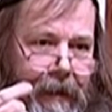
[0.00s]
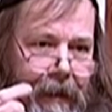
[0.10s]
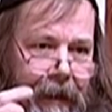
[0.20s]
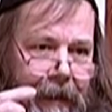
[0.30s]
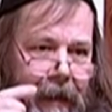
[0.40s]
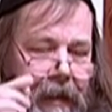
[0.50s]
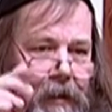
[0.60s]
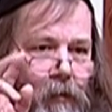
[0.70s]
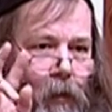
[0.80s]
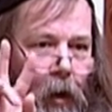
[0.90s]
It
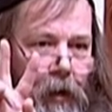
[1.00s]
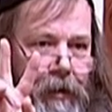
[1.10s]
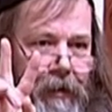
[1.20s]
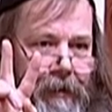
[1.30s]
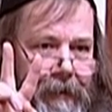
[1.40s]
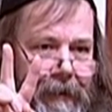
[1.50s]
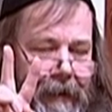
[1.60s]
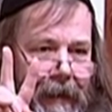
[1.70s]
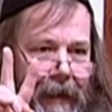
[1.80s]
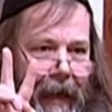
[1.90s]
needs water
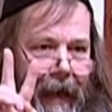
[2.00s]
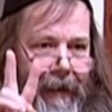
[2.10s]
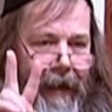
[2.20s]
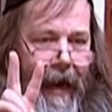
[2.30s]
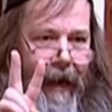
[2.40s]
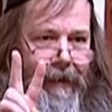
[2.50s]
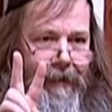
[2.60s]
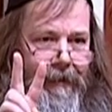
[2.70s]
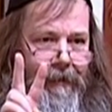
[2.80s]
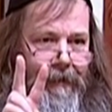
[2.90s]
and
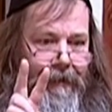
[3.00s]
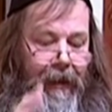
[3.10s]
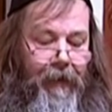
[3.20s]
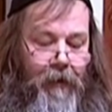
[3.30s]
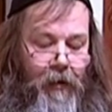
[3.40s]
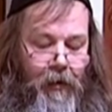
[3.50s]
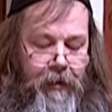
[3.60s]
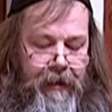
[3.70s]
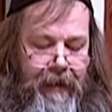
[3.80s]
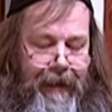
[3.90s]
light. And of
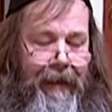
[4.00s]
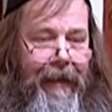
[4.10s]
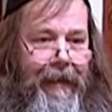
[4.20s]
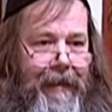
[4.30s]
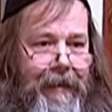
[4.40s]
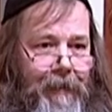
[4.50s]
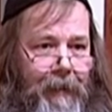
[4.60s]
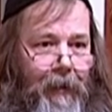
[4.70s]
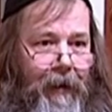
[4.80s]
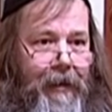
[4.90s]
course, it needs to be
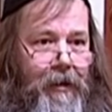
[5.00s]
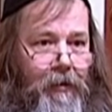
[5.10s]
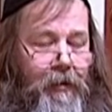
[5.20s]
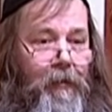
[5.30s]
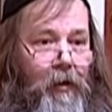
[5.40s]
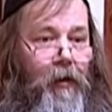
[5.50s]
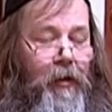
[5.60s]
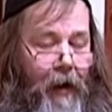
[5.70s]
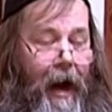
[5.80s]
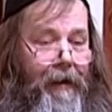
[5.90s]
put into some good
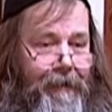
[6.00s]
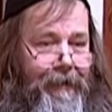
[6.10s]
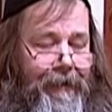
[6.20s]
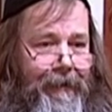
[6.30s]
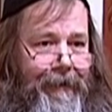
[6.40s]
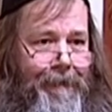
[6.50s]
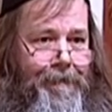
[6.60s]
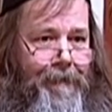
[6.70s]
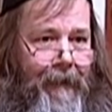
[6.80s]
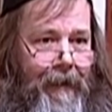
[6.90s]
ground.
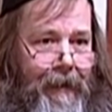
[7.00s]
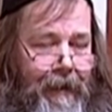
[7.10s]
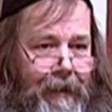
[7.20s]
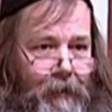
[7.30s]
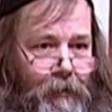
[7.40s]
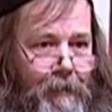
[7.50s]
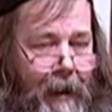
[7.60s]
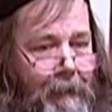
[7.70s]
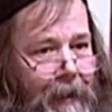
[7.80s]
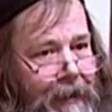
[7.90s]

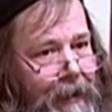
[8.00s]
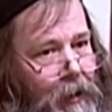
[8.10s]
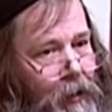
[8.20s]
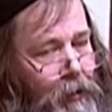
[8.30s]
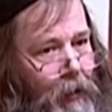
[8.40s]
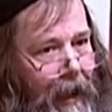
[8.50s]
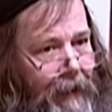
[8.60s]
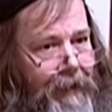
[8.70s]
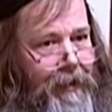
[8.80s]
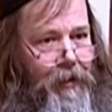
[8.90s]
Remember, the good
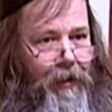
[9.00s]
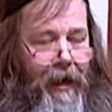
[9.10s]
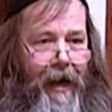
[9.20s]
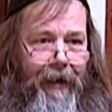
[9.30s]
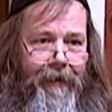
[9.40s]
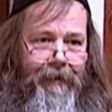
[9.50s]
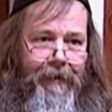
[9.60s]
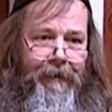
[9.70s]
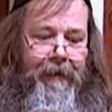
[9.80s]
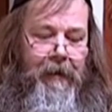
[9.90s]
ground is your heart.
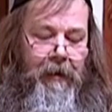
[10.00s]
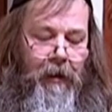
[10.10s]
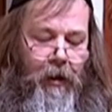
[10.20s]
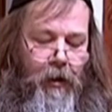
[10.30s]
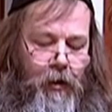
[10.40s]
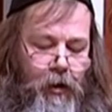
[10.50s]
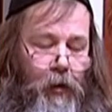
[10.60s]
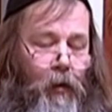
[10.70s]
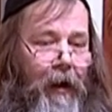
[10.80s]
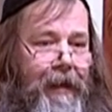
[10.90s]
So
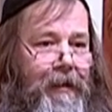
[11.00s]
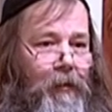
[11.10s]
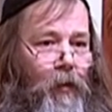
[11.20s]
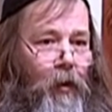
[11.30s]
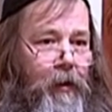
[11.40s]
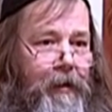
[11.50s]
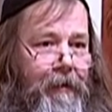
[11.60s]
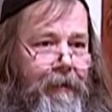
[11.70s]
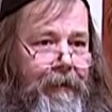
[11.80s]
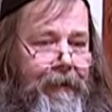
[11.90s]
what is the
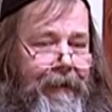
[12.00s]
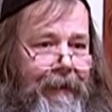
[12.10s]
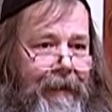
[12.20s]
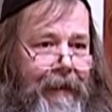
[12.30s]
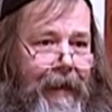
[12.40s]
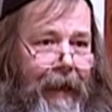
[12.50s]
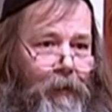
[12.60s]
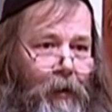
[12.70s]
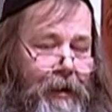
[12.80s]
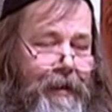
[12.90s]
water and
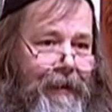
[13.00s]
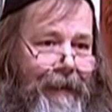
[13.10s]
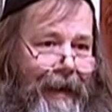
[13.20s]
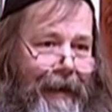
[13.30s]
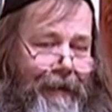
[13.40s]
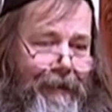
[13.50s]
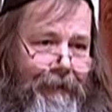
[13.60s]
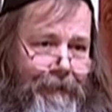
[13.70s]
what is the light?